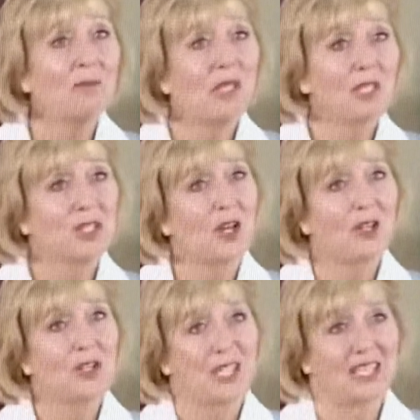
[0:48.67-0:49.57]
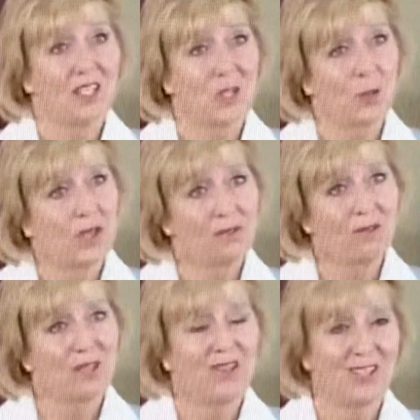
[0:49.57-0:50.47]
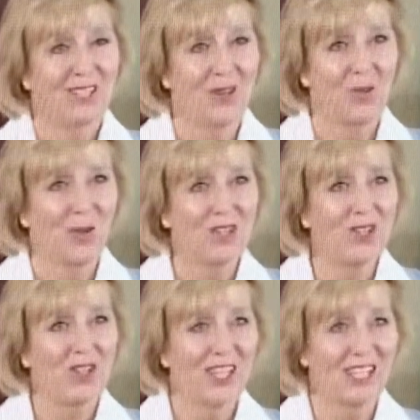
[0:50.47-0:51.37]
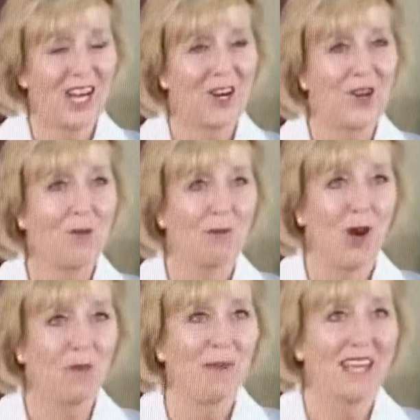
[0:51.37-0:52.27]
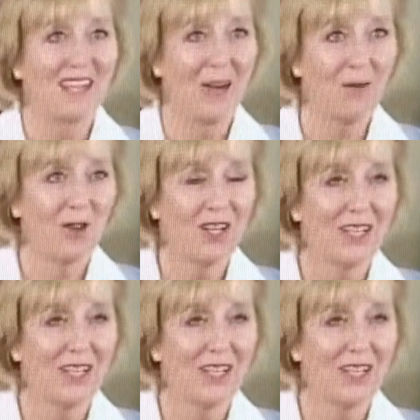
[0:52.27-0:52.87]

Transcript: million in SWIFT, the Southwestern Ontario Broadband Network,